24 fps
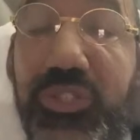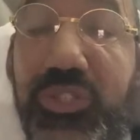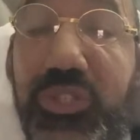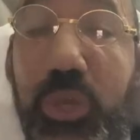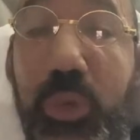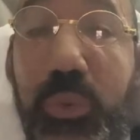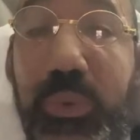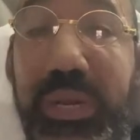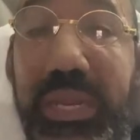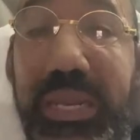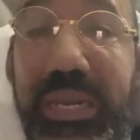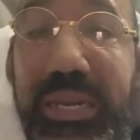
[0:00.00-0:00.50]

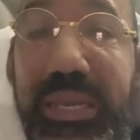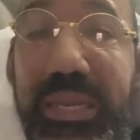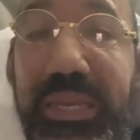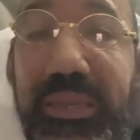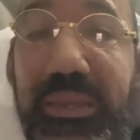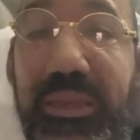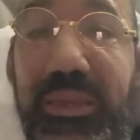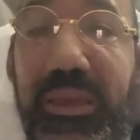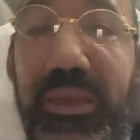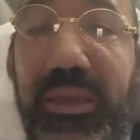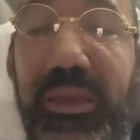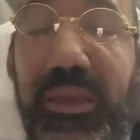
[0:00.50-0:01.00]

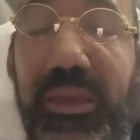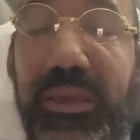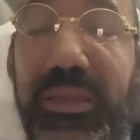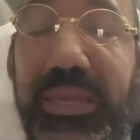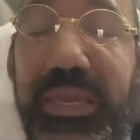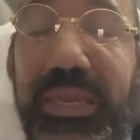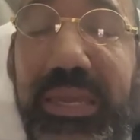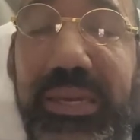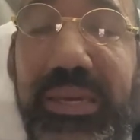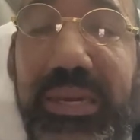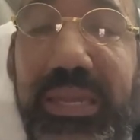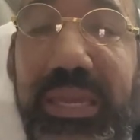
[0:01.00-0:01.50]
donating a
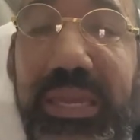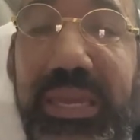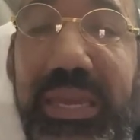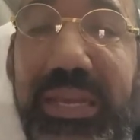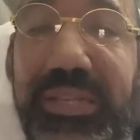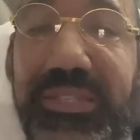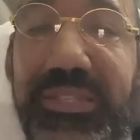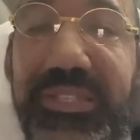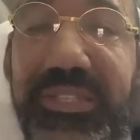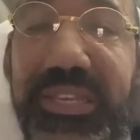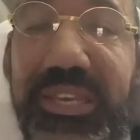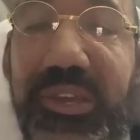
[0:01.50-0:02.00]
kidney
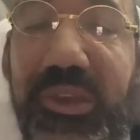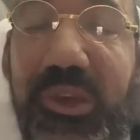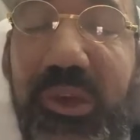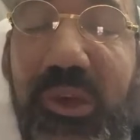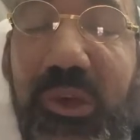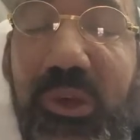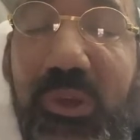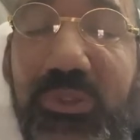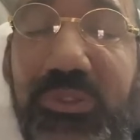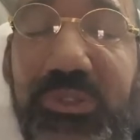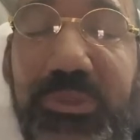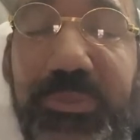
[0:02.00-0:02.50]
as the
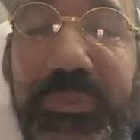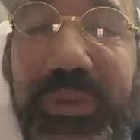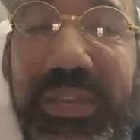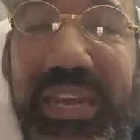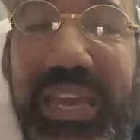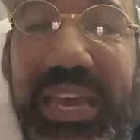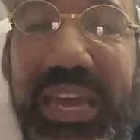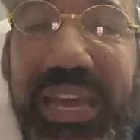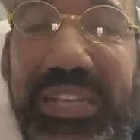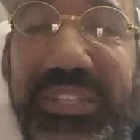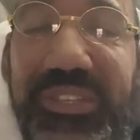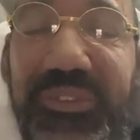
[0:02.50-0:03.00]
ultimate
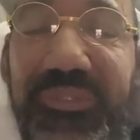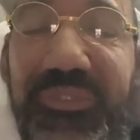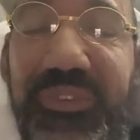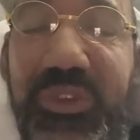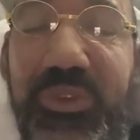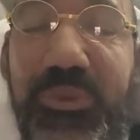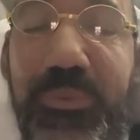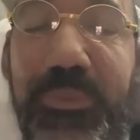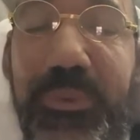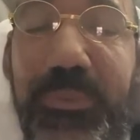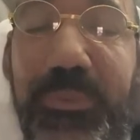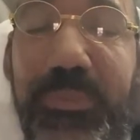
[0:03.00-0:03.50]
act of
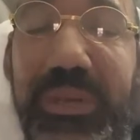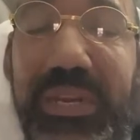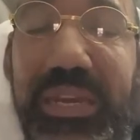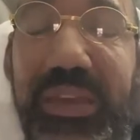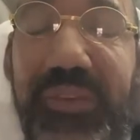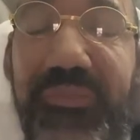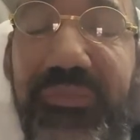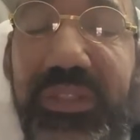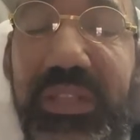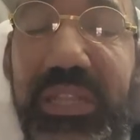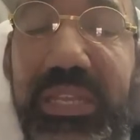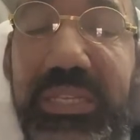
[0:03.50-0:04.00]
human
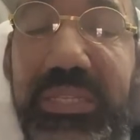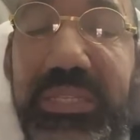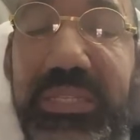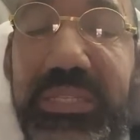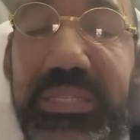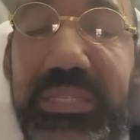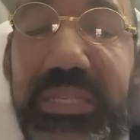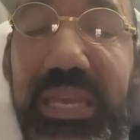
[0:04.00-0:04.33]
benevolence,